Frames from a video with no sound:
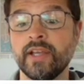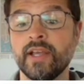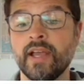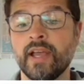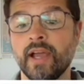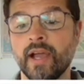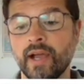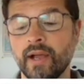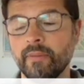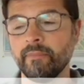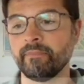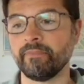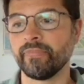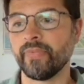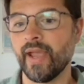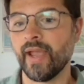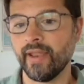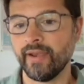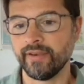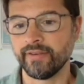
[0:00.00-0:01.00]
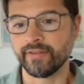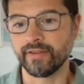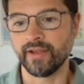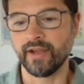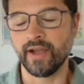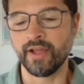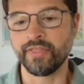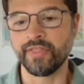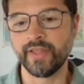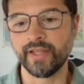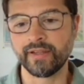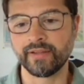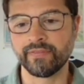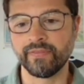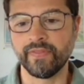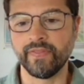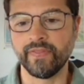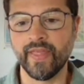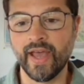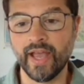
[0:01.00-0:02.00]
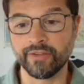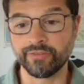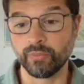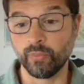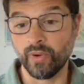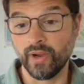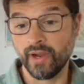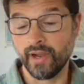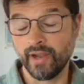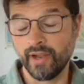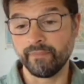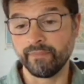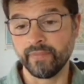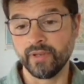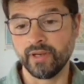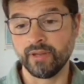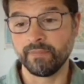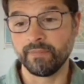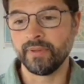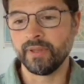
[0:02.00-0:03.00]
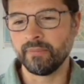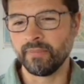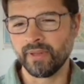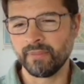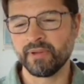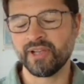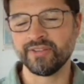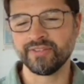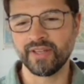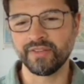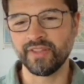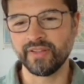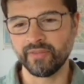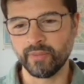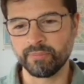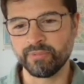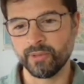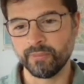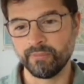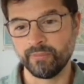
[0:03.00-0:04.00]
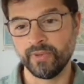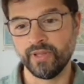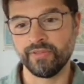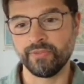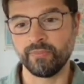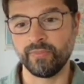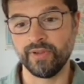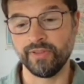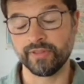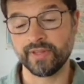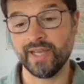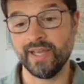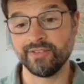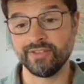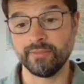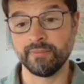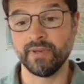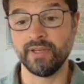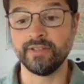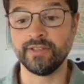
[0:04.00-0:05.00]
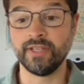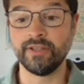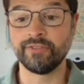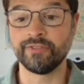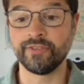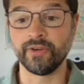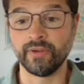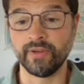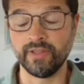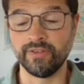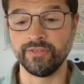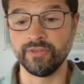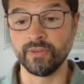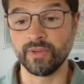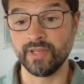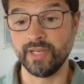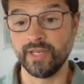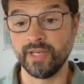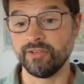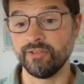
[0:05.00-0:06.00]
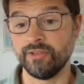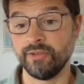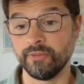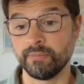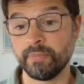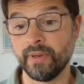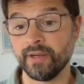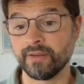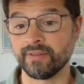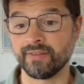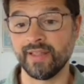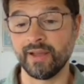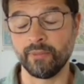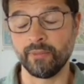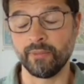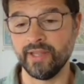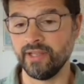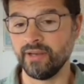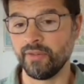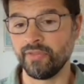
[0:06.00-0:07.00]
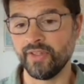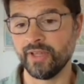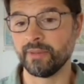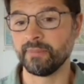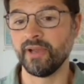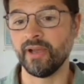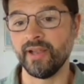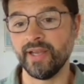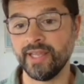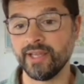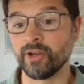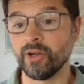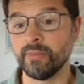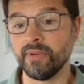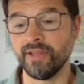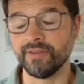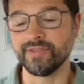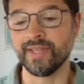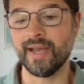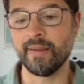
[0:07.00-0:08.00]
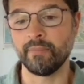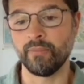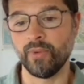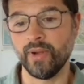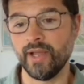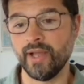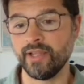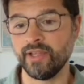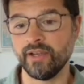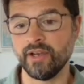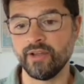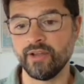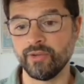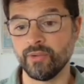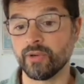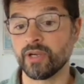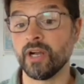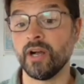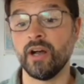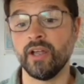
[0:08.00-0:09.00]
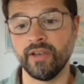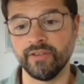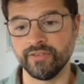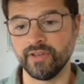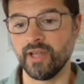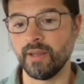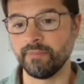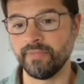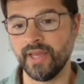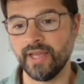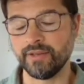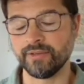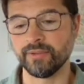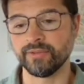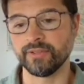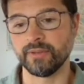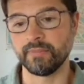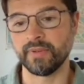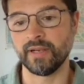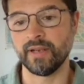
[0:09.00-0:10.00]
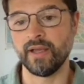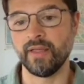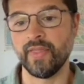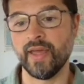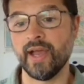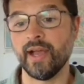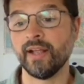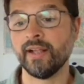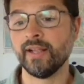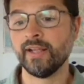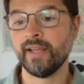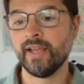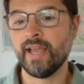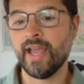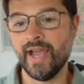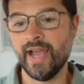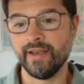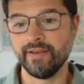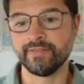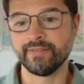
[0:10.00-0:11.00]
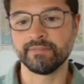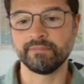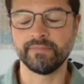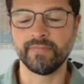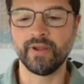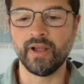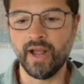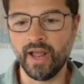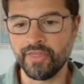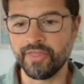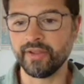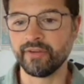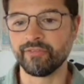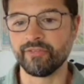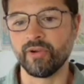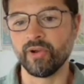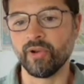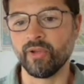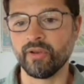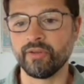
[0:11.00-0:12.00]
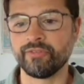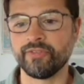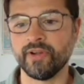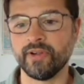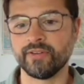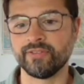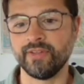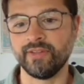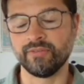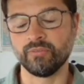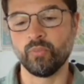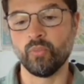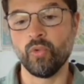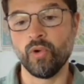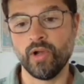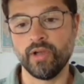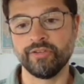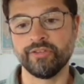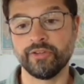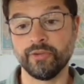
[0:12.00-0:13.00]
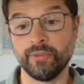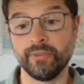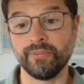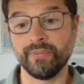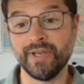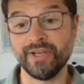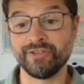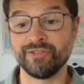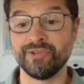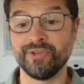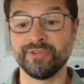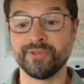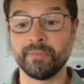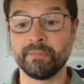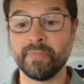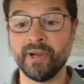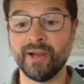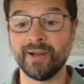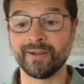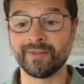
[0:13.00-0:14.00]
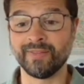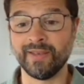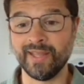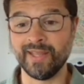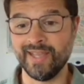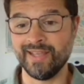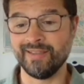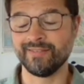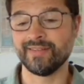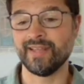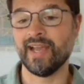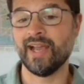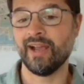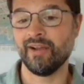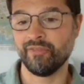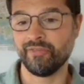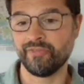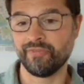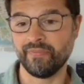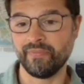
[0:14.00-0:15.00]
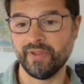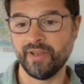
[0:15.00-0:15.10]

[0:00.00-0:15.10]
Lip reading: And I think that's where, because I think the problem with caching by default is you can introduce bugs that way. Think about an e-commerce app where, your cart doesn't update or something like that. And I think for a lot of folks, it's worse to introduce a bug than it is to have,